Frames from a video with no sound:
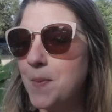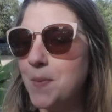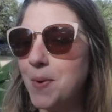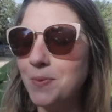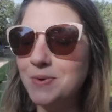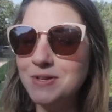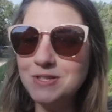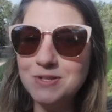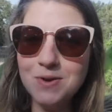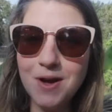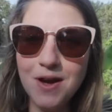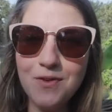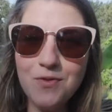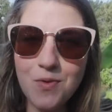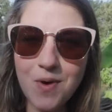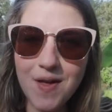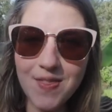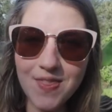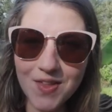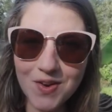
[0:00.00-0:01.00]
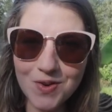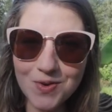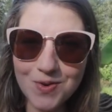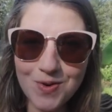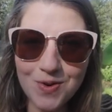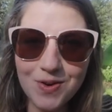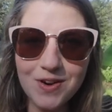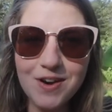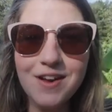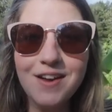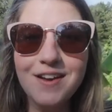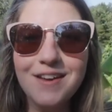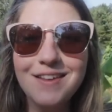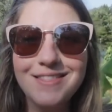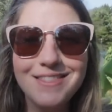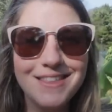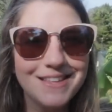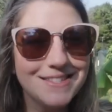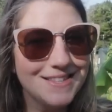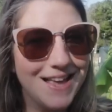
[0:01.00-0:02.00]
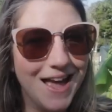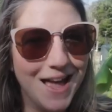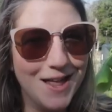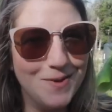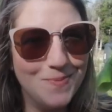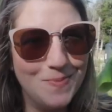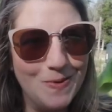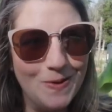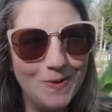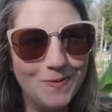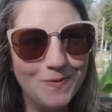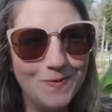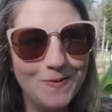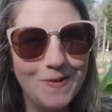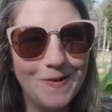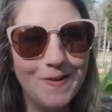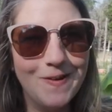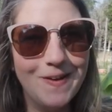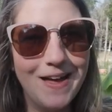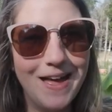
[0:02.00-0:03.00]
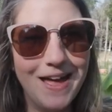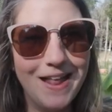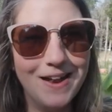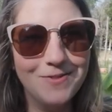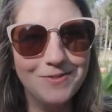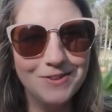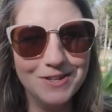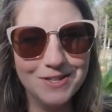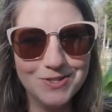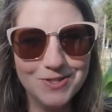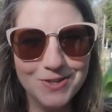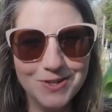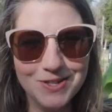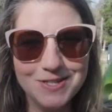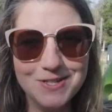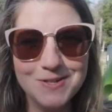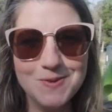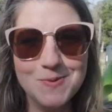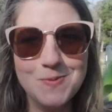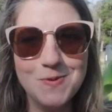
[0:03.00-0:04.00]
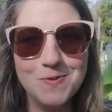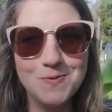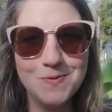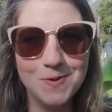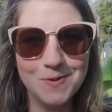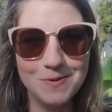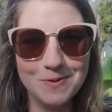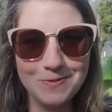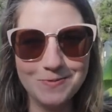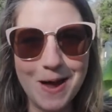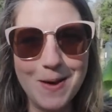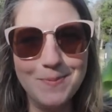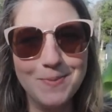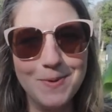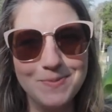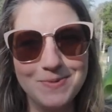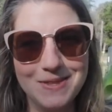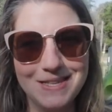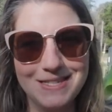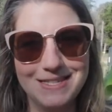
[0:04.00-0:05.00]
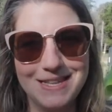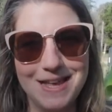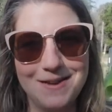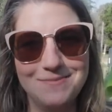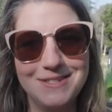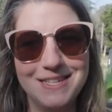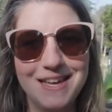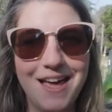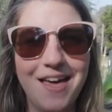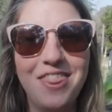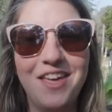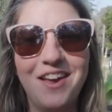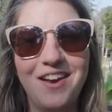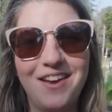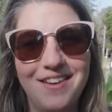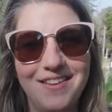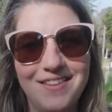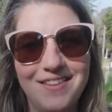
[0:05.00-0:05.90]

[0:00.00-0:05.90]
But we do have one little corner that's kind of beautiful, and I want to show it to you before we wrap up this time together.